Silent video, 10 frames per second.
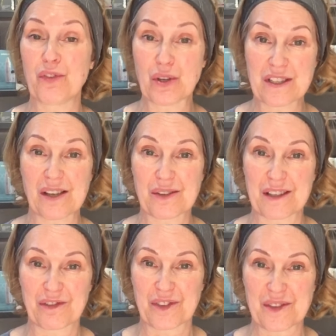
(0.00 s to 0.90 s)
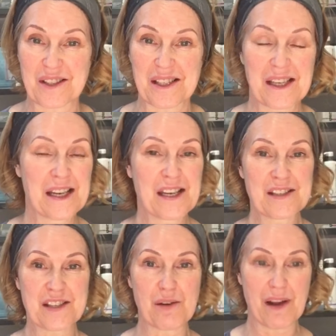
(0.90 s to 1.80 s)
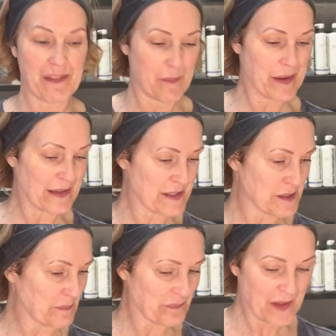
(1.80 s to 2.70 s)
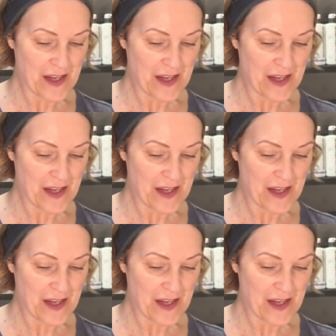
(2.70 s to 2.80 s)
You can tell the difference. So let that be a lesson.